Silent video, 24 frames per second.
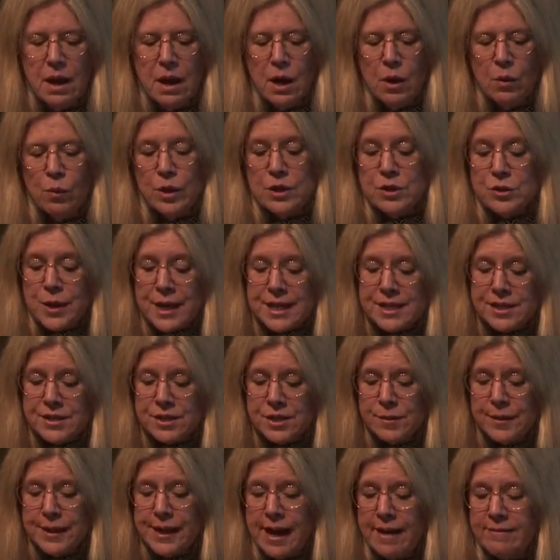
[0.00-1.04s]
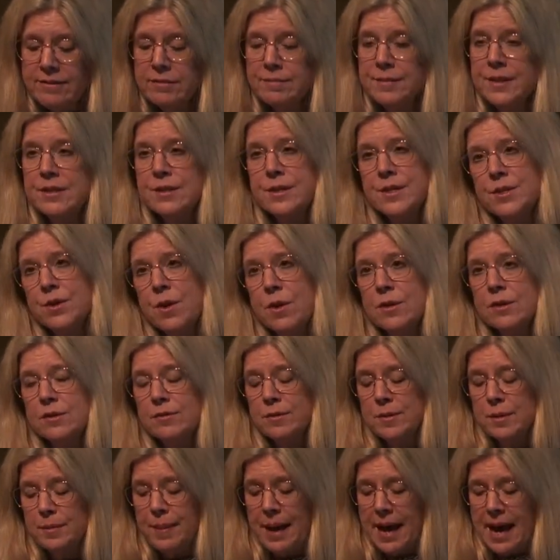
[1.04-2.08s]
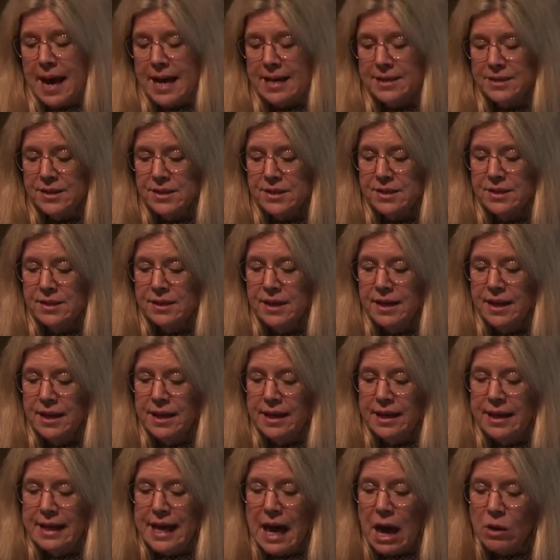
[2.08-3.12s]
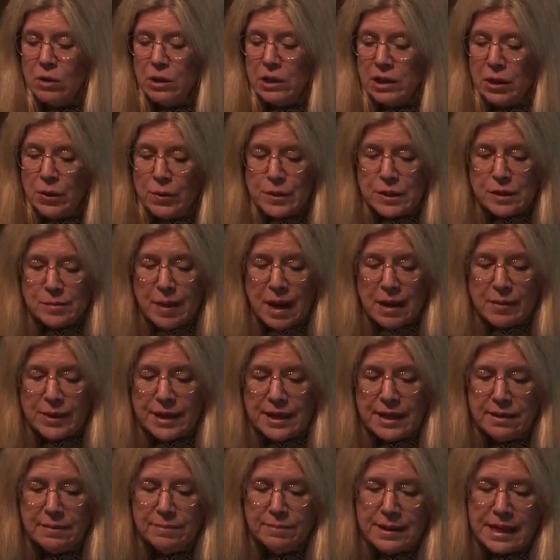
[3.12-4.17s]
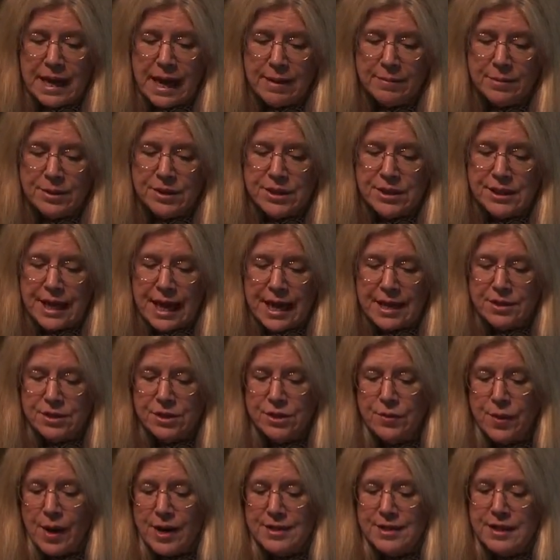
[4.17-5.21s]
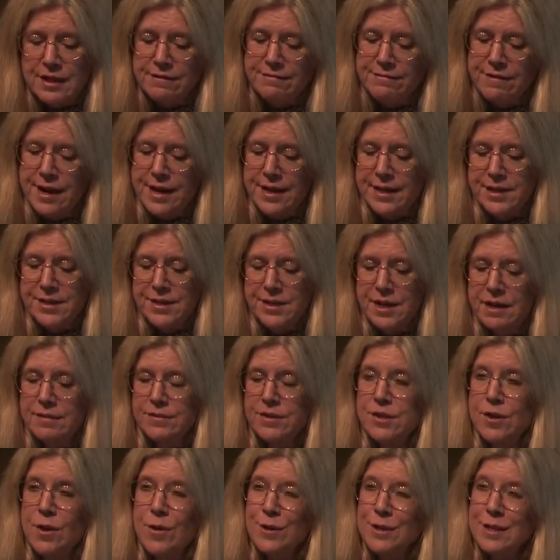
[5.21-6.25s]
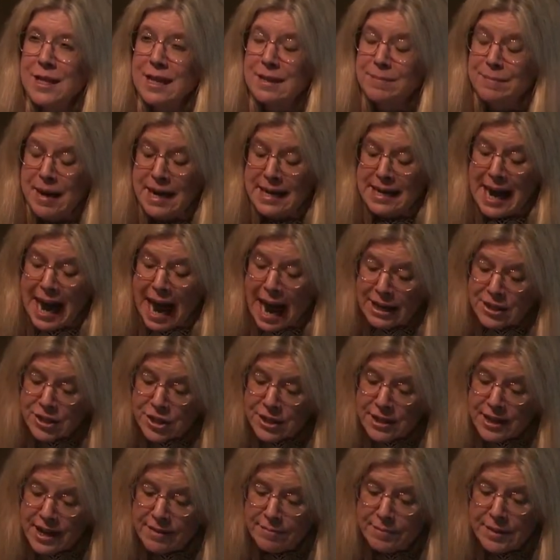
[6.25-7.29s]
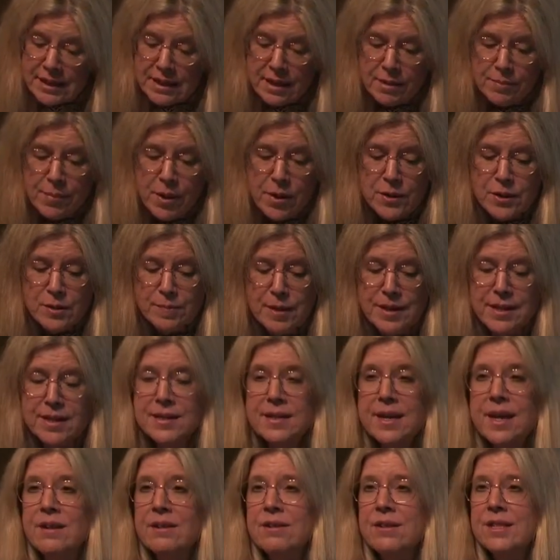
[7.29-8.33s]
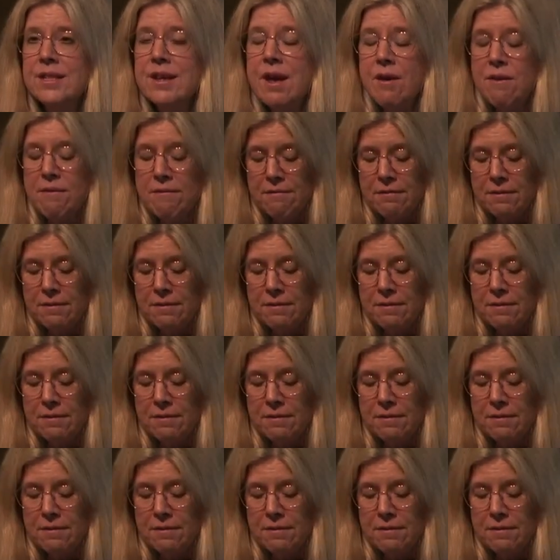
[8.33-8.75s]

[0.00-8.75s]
What traces do we have of Mira's songs from the past? And how close might we be able to get to identifying a set of songs that might actually have been composed by the saint herself?